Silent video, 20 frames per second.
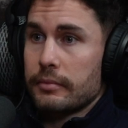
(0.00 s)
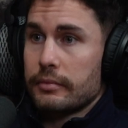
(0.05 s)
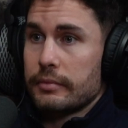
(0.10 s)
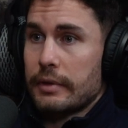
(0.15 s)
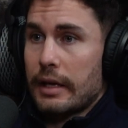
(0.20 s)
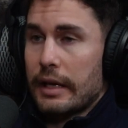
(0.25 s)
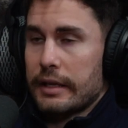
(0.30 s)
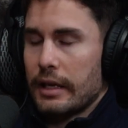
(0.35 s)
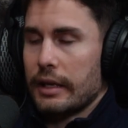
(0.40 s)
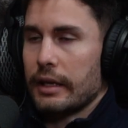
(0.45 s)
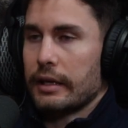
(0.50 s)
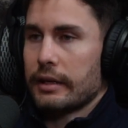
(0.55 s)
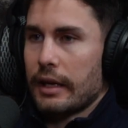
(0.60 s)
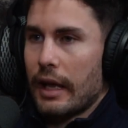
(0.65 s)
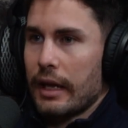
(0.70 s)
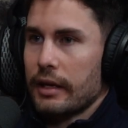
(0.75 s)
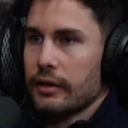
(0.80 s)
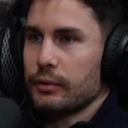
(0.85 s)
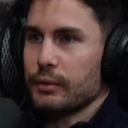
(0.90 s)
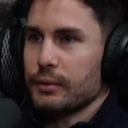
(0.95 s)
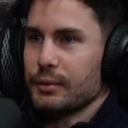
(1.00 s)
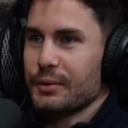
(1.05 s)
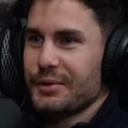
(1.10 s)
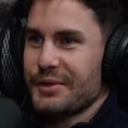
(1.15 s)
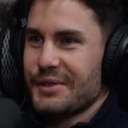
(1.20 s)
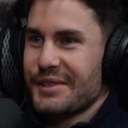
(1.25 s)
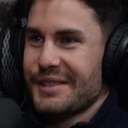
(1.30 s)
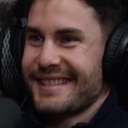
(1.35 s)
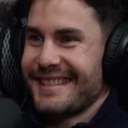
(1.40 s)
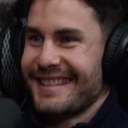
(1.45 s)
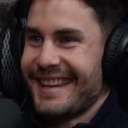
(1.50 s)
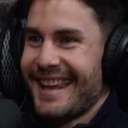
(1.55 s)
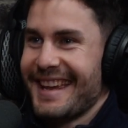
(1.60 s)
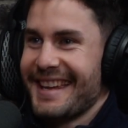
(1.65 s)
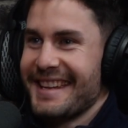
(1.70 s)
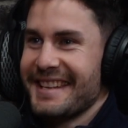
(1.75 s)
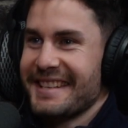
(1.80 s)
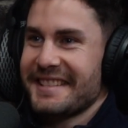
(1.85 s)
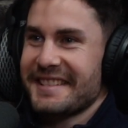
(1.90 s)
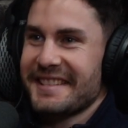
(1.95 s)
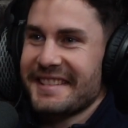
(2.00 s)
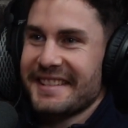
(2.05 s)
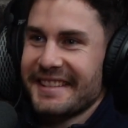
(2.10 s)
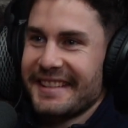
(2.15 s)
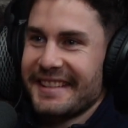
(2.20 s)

Gym. Yeah, ankles, knees.